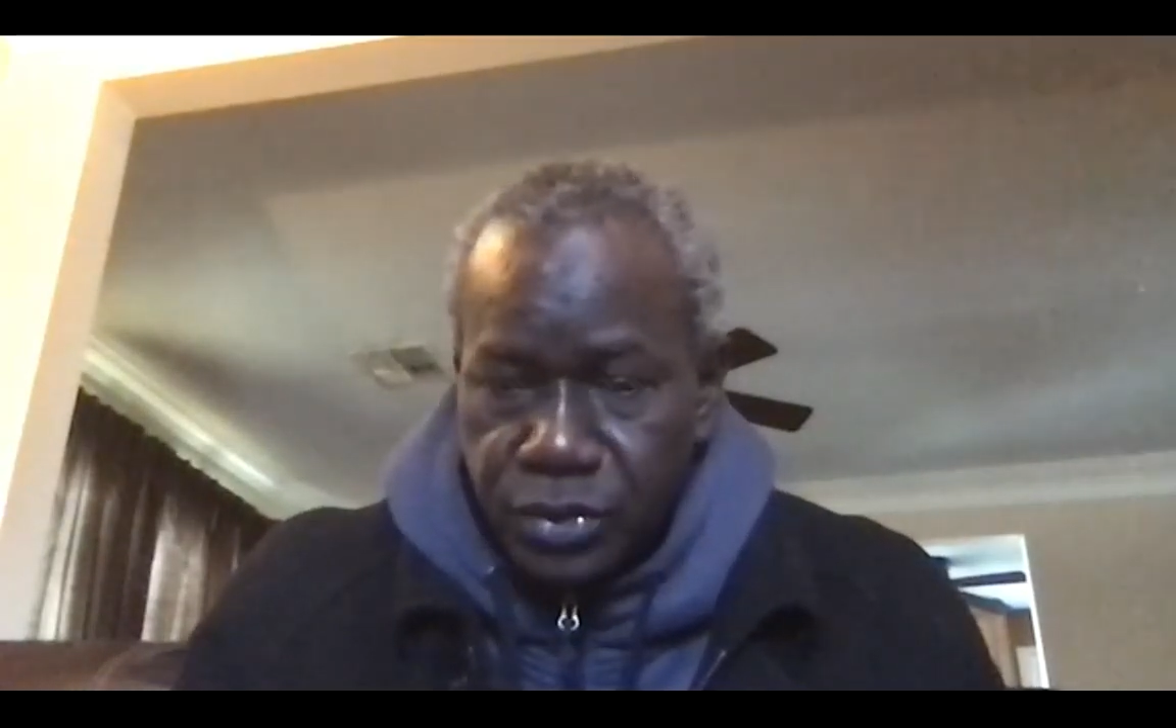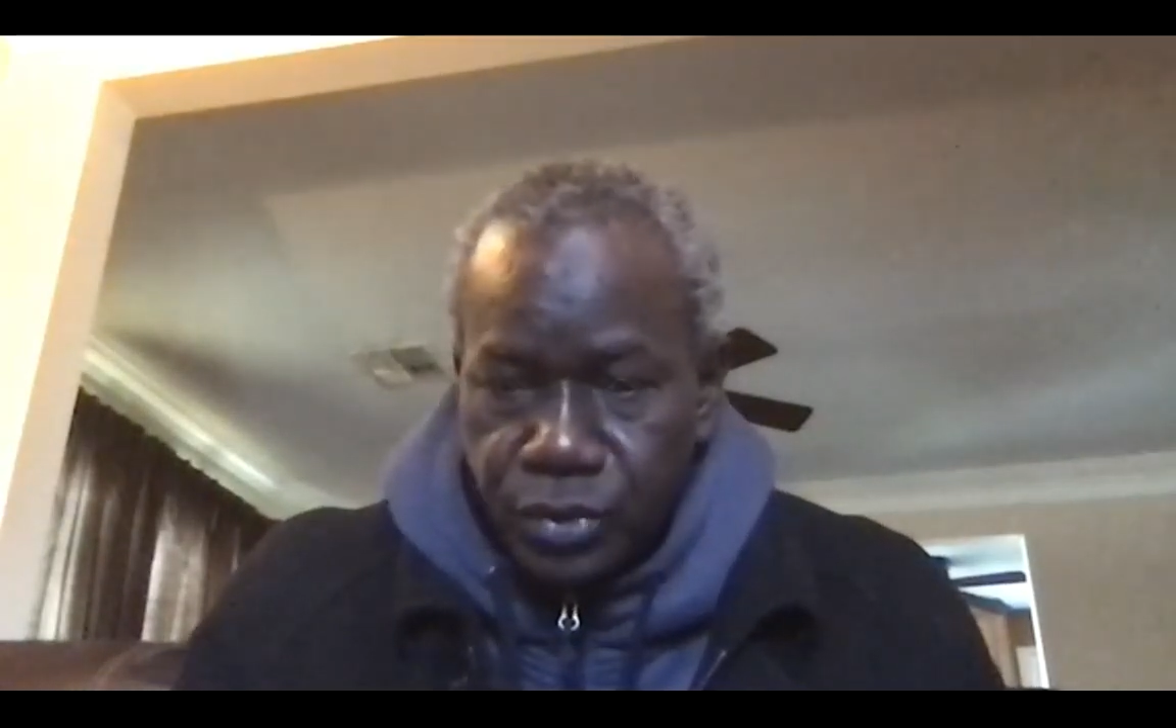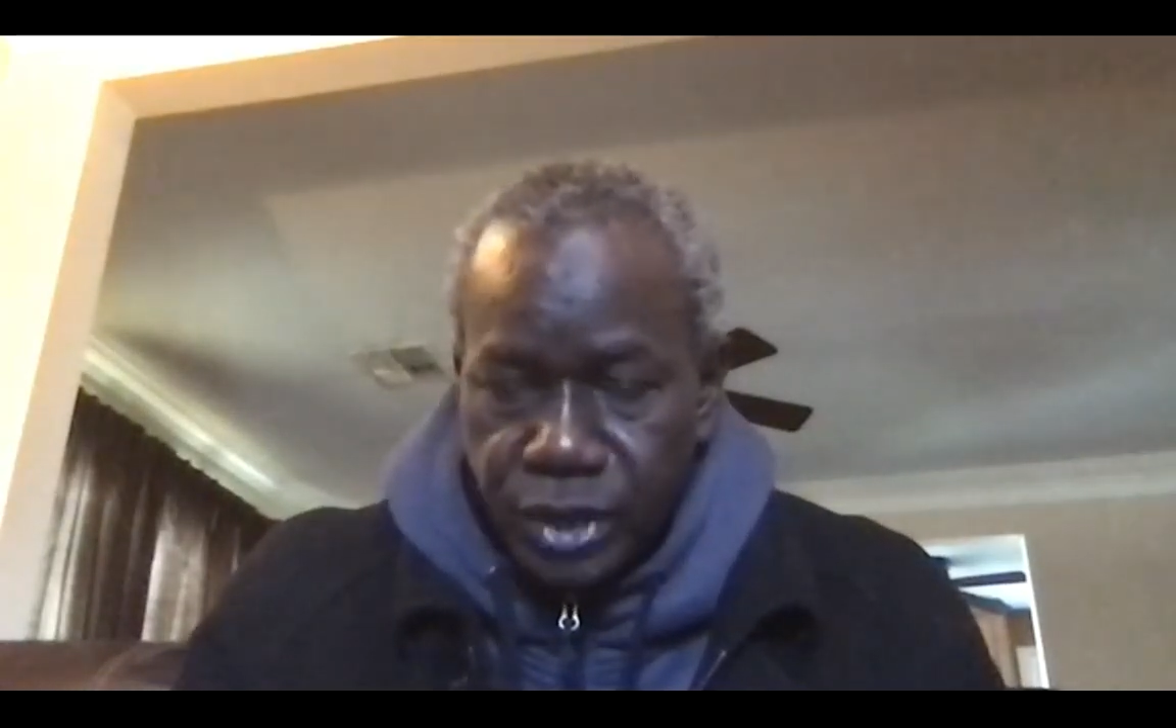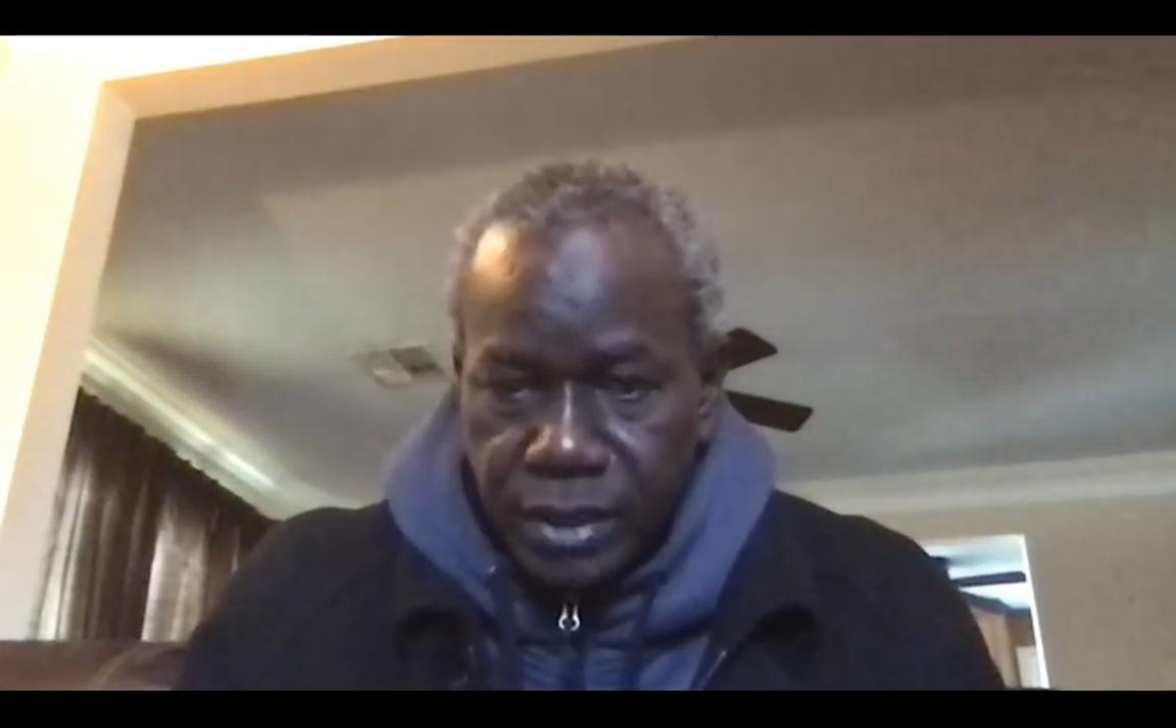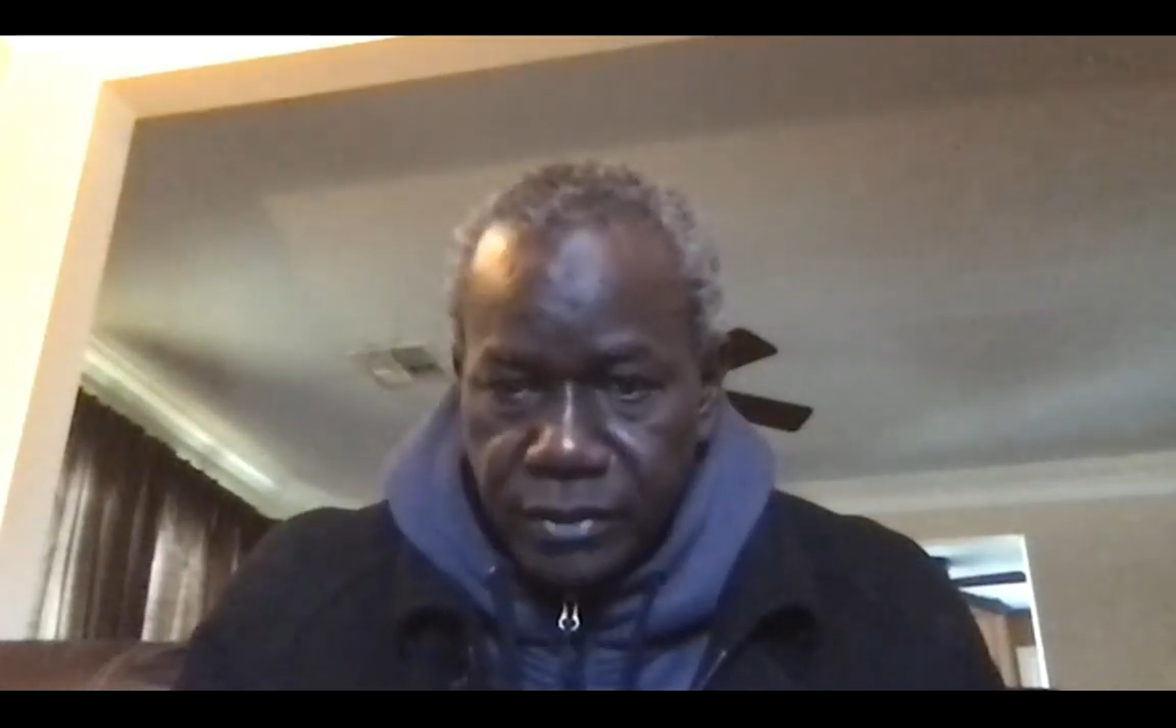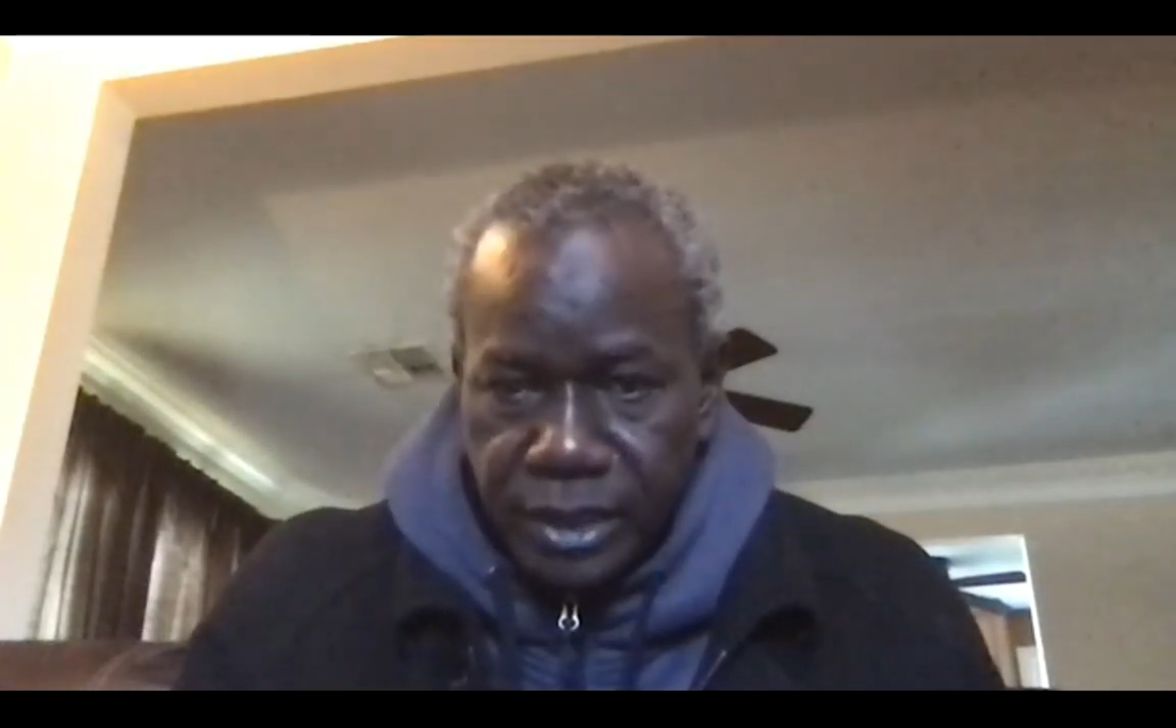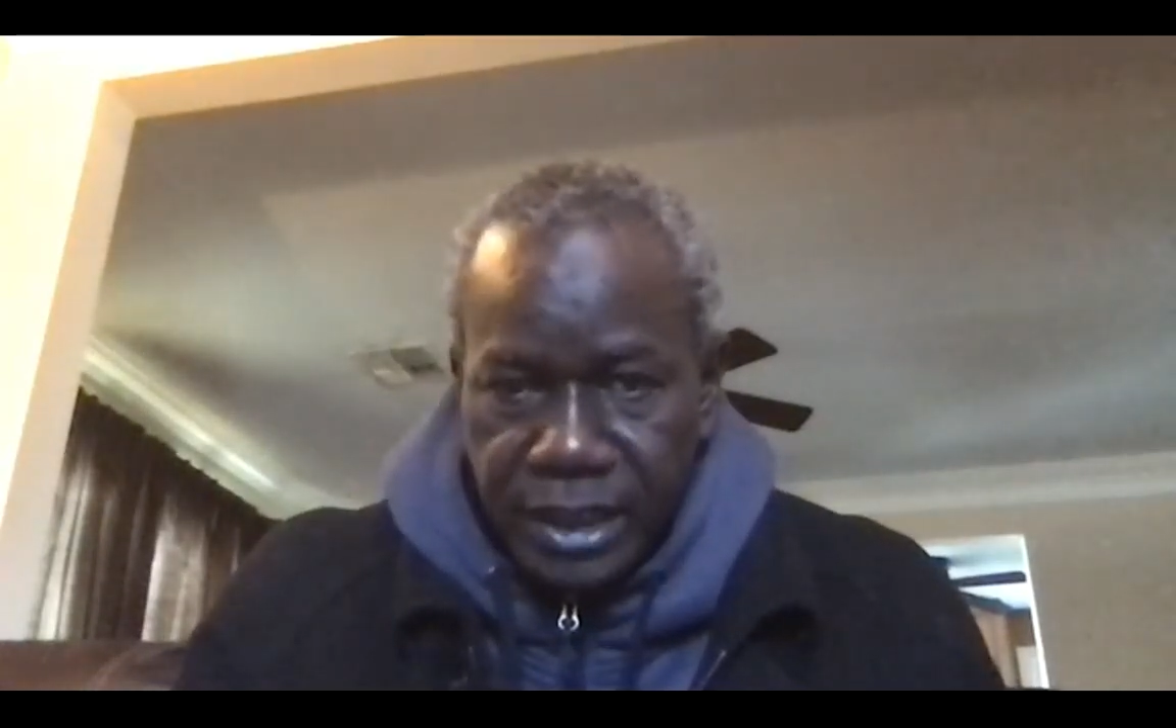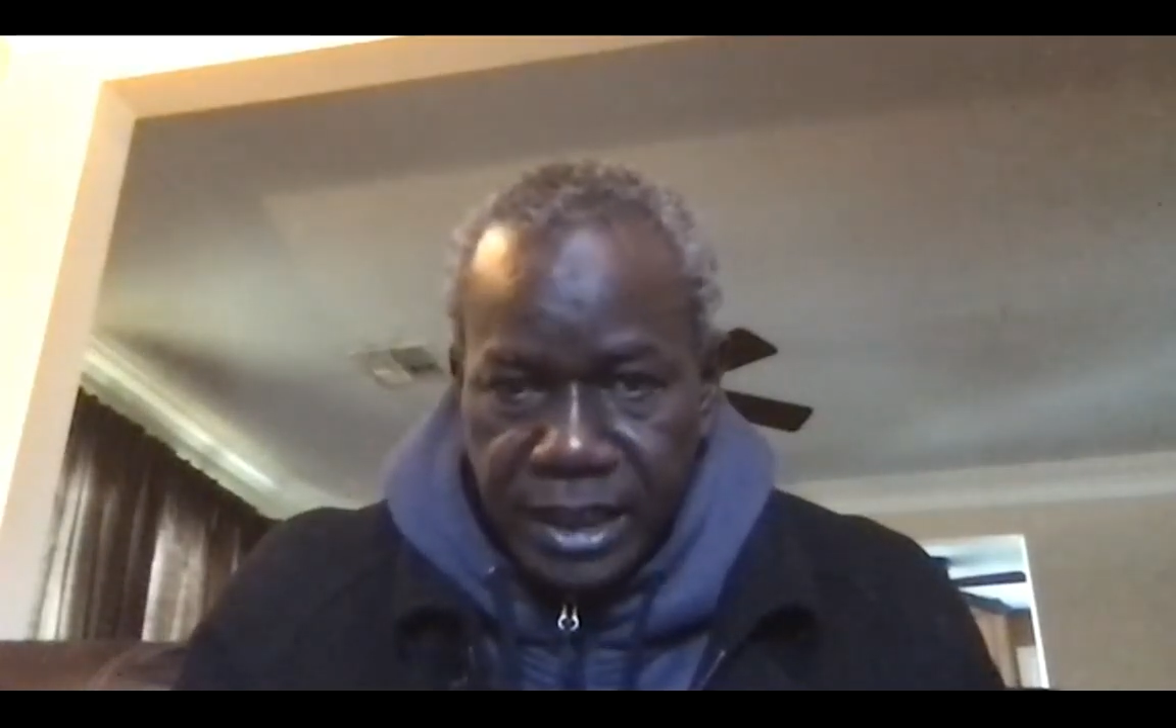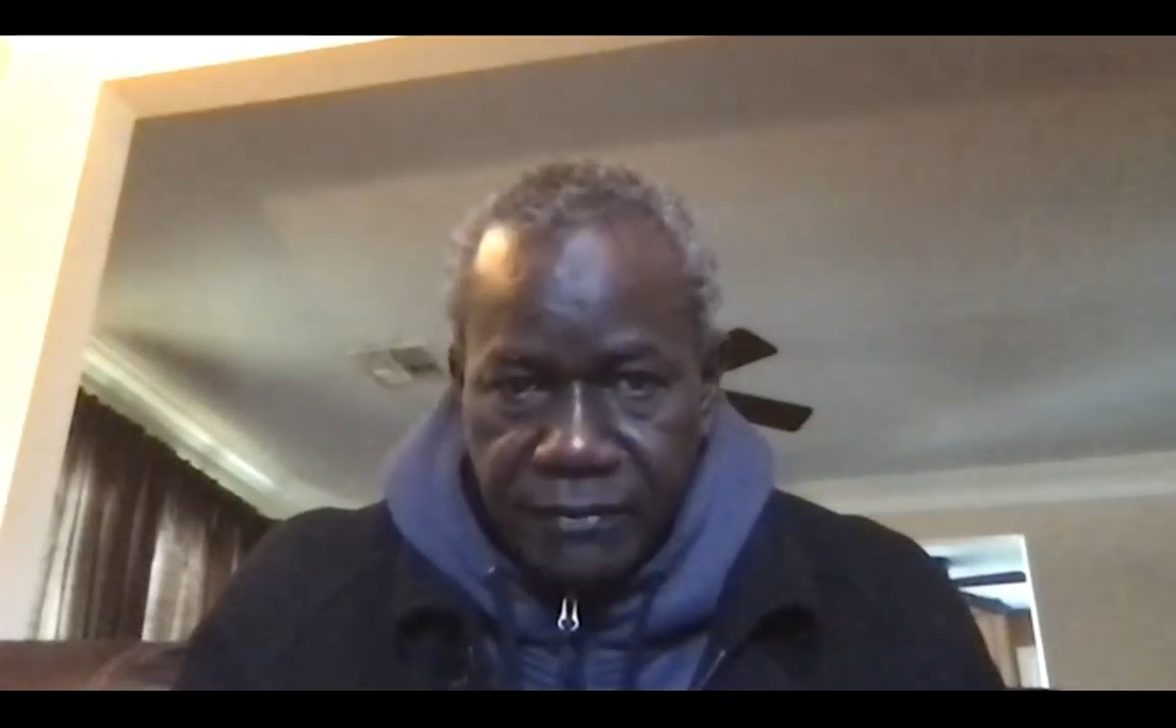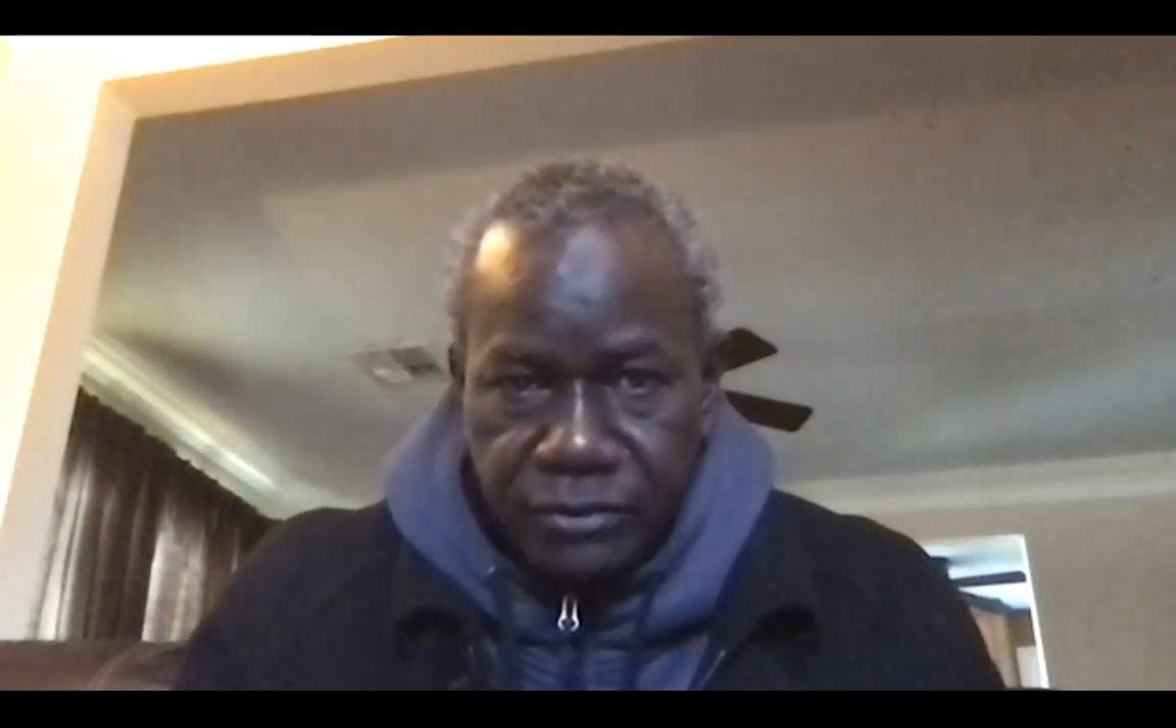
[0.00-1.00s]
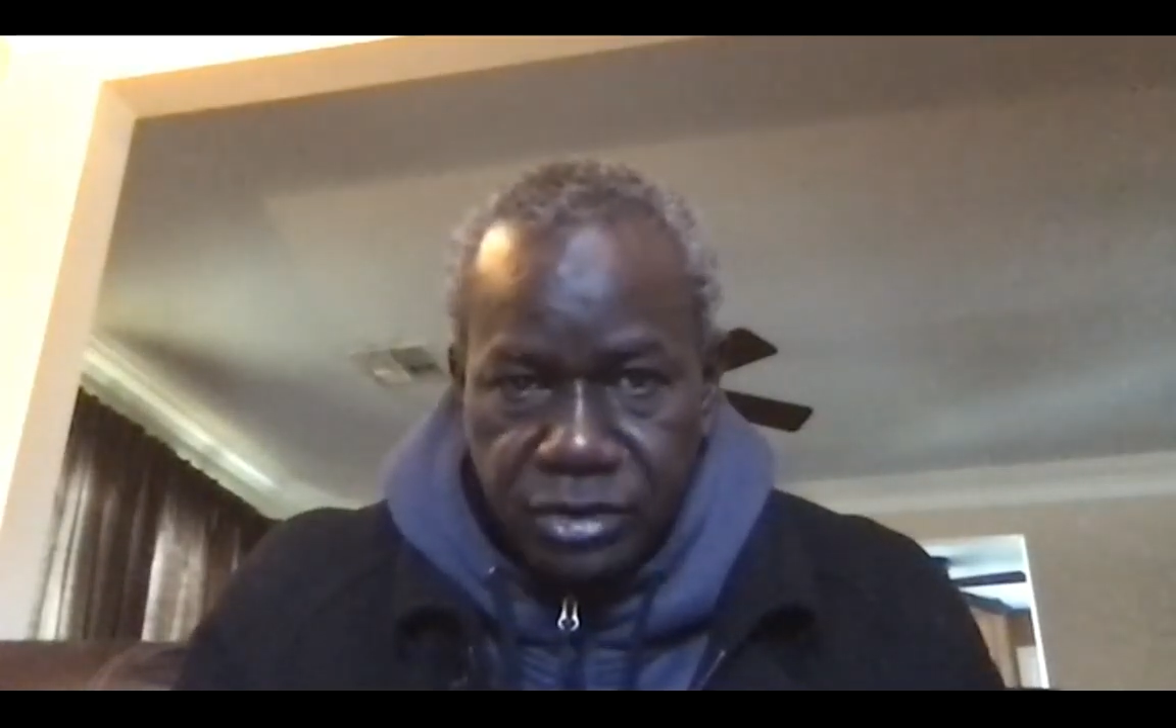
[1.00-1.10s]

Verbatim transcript: Square where they have